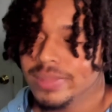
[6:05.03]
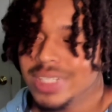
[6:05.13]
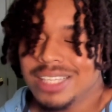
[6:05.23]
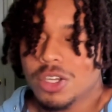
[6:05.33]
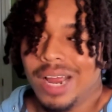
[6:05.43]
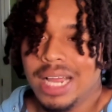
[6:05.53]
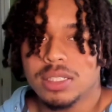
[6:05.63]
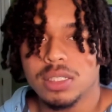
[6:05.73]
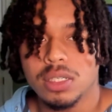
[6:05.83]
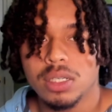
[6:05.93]
That's
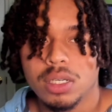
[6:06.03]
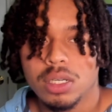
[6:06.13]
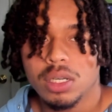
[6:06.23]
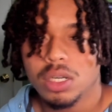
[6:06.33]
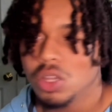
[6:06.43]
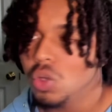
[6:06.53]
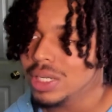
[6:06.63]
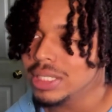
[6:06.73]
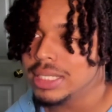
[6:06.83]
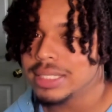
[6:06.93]
crazy.
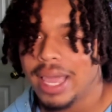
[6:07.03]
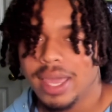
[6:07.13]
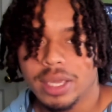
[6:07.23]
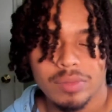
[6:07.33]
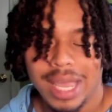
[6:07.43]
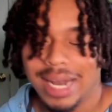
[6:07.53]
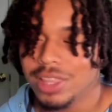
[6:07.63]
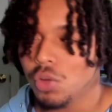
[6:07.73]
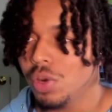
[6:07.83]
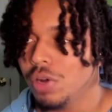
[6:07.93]
Luka's insane. And I
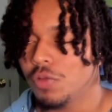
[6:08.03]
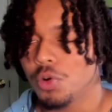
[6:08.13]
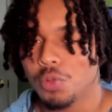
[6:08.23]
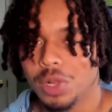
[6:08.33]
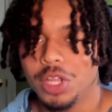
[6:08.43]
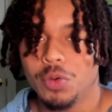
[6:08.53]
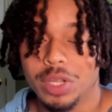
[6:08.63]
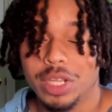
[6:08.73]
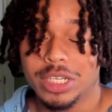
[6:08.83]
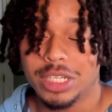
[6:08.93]
think we're in for a really,
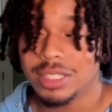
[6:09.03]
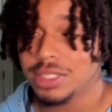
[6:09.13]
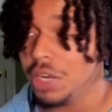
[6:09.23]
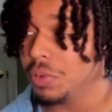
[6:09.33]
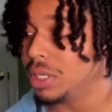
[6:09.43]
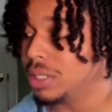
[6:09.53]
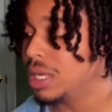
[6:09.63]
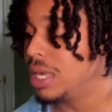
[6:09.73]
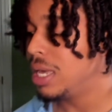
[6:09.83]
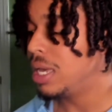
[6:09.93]
really good series.
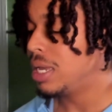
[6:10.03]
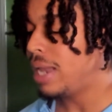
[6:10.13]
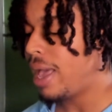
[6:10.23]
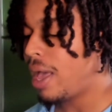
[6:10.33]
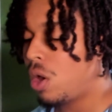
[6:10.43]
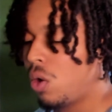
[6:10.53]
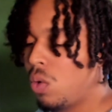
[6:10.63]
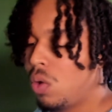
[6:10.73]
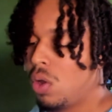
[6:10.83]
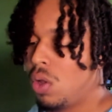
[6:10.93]
Now,